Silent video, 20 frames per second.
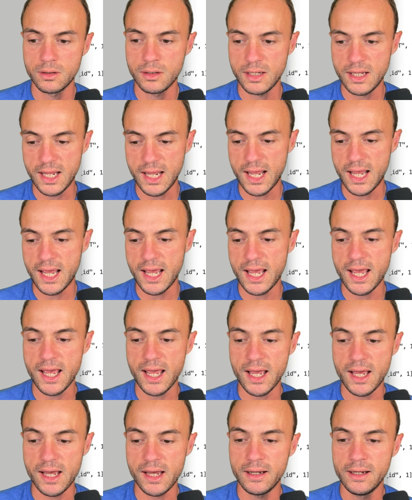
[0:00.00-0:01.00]

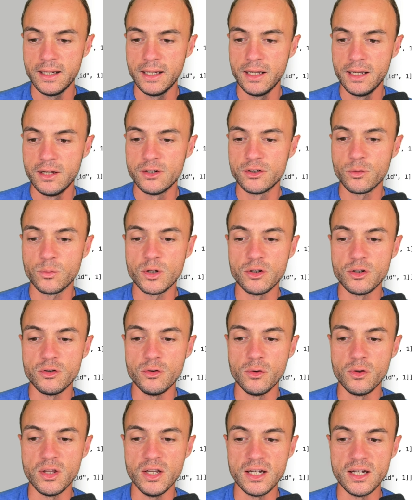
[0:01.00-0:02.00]
Yeah. So when you
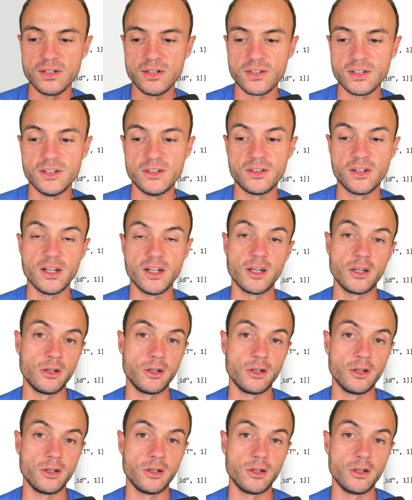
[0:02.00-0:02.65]
do this, it's like,